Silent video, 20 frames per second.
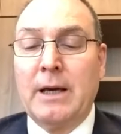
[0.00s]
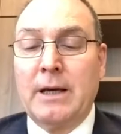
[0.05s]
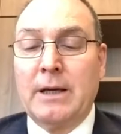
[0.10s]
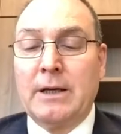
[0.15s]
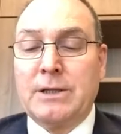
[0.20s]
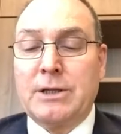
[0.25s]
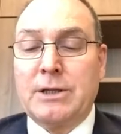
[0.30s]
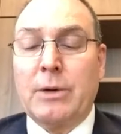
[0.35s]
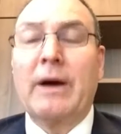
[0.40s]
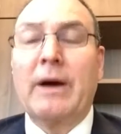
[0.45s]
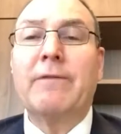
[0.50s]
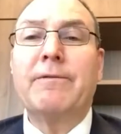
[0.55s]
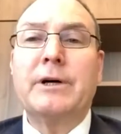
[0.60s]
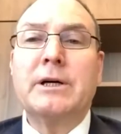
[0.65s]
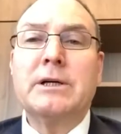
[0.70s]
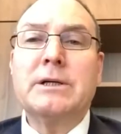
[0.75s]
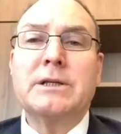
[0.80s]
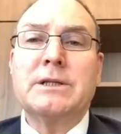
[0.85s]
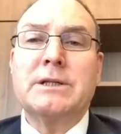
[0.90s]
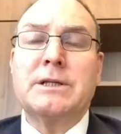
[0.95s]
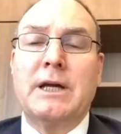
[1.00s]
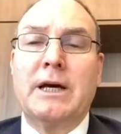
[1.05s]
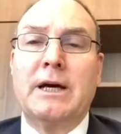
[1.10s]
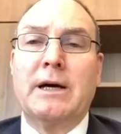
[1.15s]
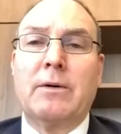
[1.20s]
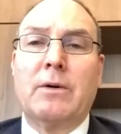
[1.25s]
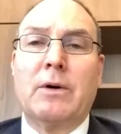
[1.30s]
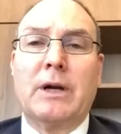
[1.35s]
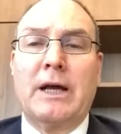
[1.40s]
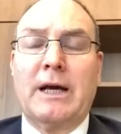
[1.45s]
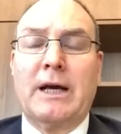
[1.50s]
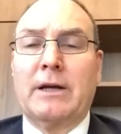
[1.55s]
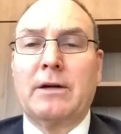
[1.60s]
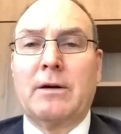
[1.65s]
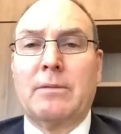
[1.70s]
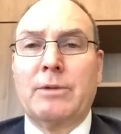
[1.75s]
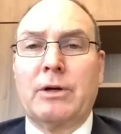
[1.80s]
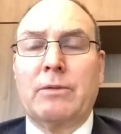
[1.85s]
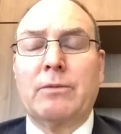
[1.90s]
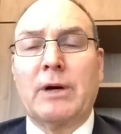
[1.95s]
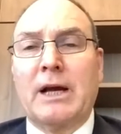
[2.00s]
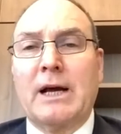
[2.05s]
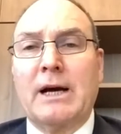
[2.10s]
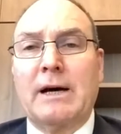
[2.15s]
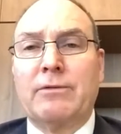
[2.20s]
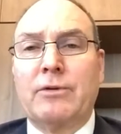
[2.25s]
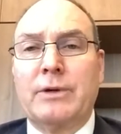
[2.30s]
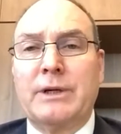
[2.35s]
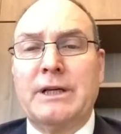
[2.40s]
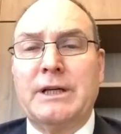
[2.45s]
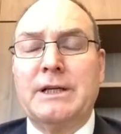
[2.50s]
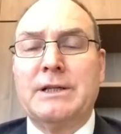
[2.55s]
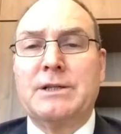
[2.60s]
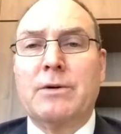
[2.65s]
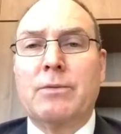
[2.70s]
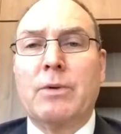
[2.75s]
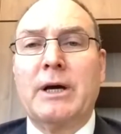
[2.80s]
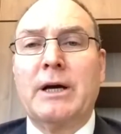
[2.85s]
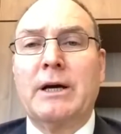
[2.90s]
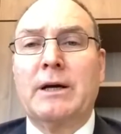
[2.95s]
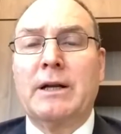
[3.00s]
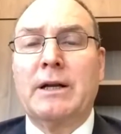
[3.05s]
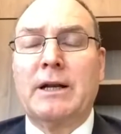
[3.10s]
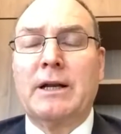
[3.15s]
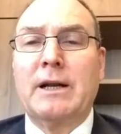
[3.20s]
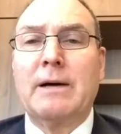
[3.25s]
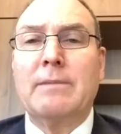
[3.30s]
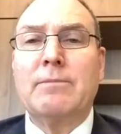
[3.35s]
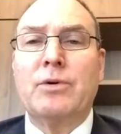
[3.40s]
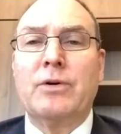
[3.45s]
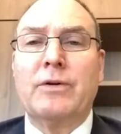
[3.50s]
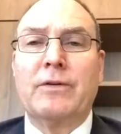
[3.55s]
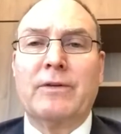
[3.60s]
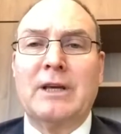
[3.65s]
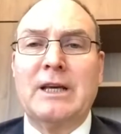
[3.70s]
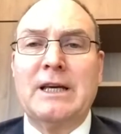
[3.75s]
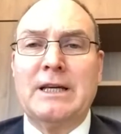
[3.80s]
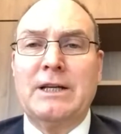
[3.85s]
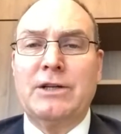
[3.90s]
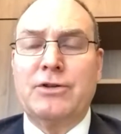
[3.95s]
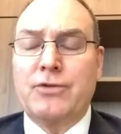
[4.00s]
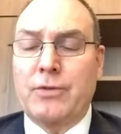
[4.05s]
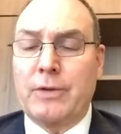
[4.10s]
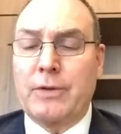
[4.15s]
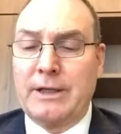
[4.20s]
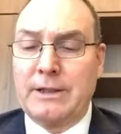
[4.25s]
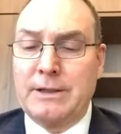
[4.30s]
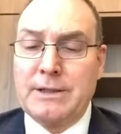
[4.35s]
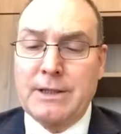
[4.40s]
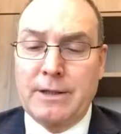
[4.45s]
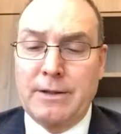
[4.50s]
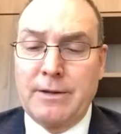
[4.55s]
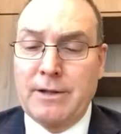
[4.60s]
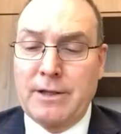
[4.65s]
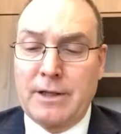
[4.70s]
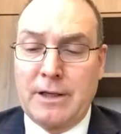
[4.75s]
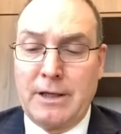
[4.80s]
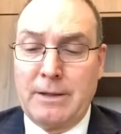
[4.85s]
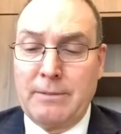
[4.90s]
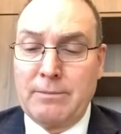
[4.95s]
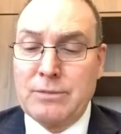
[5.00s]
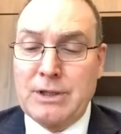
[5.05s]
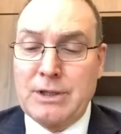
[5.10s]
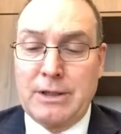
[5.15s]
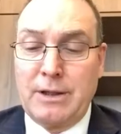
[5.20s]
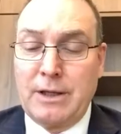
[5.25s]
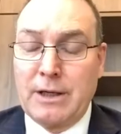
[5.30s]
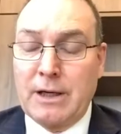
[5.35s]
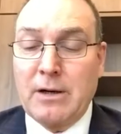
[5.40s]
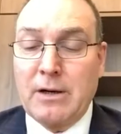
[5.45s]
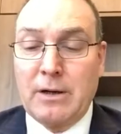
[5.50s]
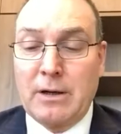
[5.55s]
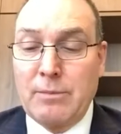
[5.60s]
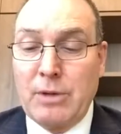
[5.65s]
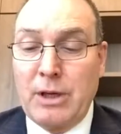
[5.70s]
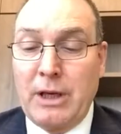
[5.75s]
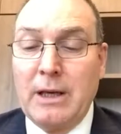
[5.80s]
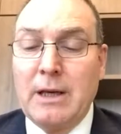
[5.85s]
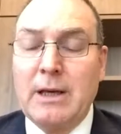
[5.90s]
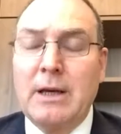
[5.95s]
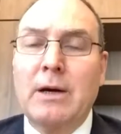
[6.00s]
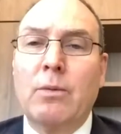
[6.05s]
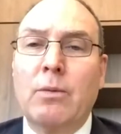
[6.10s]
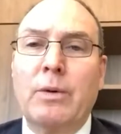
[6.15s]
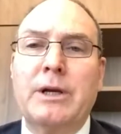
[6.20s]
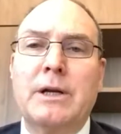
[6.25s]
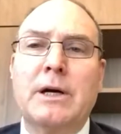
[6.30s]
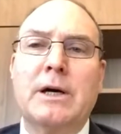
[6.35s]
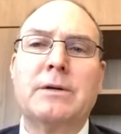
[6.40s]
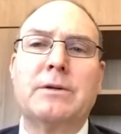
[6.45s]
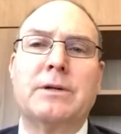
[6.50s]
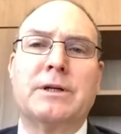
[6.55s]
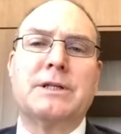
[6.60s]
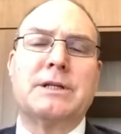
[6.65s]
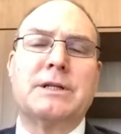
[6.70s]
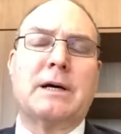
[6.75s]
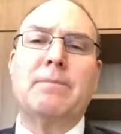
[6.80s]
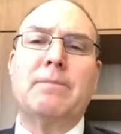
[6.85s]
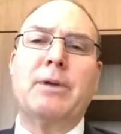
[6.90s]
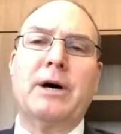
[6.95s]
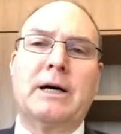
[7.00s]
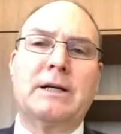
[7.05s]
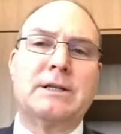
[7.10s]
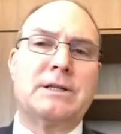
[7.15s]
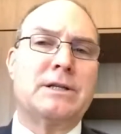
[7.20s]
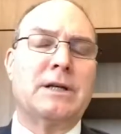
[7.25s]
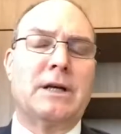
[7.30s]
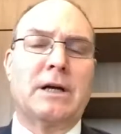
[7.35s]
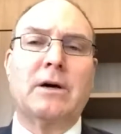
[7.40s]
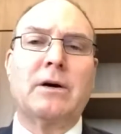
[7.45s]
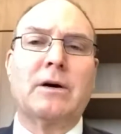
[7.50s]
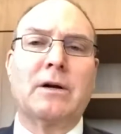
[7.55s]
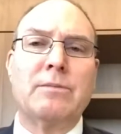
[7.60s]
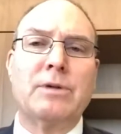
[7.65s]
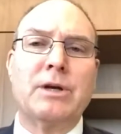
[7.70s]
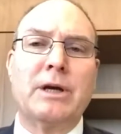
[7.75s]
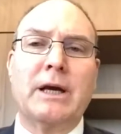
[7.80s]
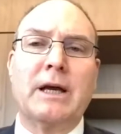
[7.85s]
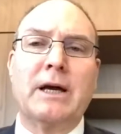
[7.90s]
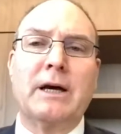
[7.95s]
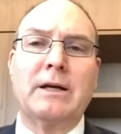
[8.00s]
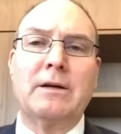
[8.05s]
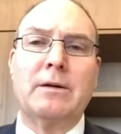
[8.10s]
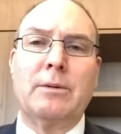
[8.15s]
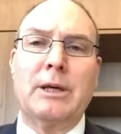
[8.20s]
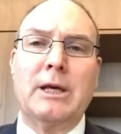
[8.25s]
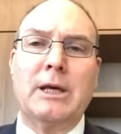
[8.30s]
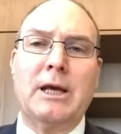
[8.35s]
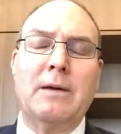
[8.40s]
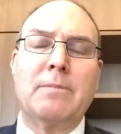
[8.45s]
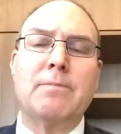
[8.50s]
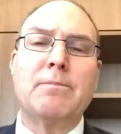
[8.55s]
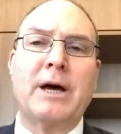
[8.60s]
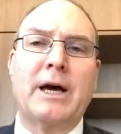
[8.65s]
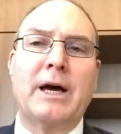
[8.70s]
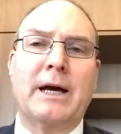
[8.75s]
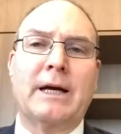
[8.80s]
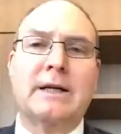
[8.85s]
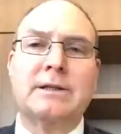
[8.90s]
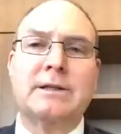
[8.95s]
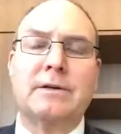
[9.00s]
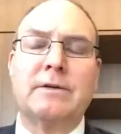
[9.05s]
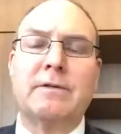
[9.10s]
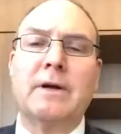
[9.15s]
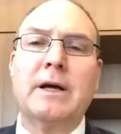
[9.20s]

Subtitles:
So our focus now on economic recovery is around a number of key trends and themes in the economy. We know that some parts of the economy are going to be impacted